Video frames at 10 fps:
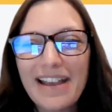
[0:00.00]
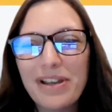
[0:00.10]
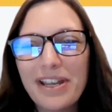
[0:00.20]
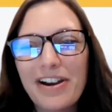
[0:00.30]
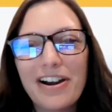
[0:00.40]

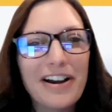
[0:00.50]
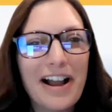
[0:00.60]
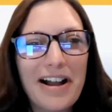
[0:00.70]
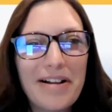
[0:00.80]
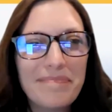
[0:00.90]
We are
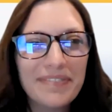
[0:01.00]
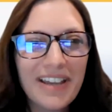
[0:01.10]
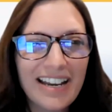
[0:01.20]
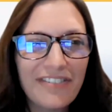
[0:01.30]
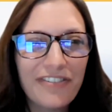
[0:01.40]

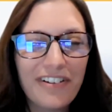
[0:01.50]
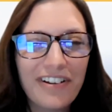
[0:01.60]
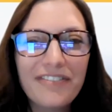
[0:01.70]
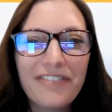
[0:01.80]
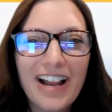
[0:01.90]
kind of
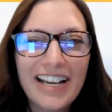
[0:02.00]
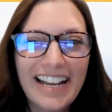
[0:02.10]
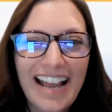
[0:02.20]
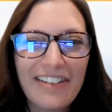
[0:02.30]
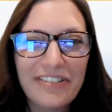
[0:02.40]
running
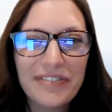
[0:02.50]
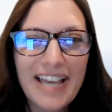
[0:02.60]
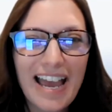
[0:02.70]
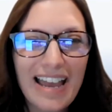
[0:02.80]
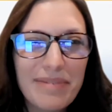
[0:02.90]
out of
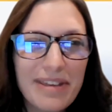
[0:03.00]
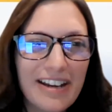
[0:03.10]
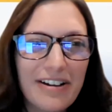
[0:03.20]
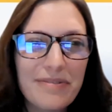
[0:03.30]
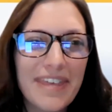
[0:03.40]
time
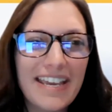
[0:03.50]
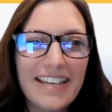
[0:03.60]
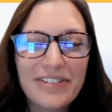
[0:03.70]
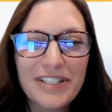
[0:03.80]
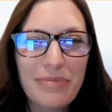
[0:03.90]
here. Thank
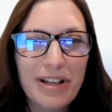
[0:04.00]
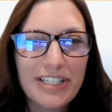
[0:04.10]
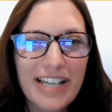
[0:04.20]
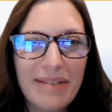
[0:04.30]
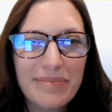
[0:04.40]
you so much.
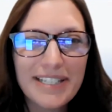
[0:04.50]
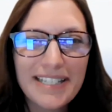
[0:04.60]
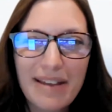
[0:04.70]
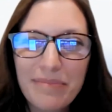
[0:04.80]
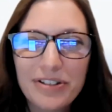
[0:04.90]
This
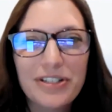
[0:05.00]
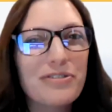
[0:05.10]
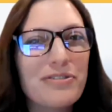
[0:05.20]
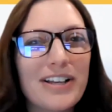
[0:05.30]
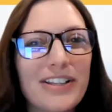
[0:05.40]
time goes so
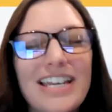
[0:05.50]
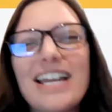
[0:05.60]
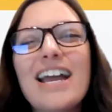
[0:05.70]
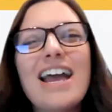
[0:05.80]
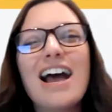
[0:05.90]
quickly.
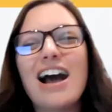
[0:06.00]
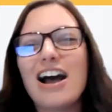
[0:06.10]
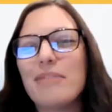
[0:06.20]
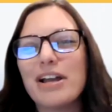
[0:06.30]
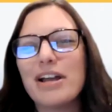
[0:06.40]

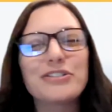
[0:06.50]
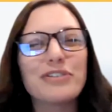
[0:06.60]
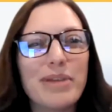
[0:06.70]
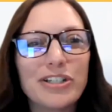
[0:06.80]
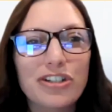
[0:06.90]
I just want to
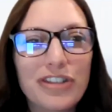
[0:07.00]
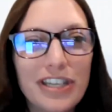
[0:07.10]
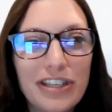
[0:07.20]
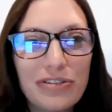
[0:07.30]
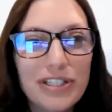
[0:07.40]
make sure that
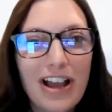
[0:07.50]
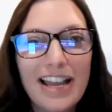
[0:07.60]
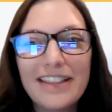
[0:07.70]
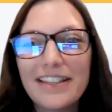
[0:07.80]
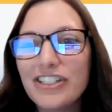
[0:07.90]
you saw
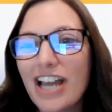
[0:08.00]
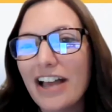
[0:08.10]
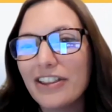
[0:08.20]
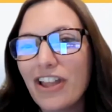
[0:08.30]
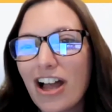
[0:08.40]
in the
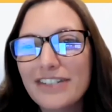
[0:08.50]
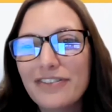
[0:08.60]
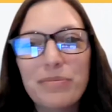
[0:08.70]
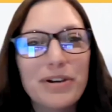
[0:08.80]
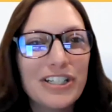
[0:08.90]
chat lots of
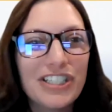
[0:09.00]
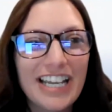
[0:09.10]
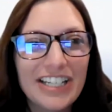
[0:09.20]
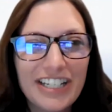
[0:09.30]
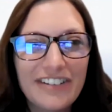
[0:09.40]

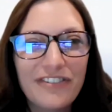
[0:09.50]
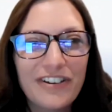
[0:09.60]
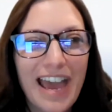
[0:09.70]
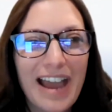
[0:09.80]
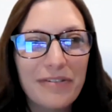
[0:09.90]
appreciation for
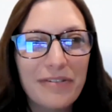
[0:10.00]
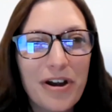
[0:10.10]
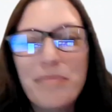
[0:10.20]
that rope.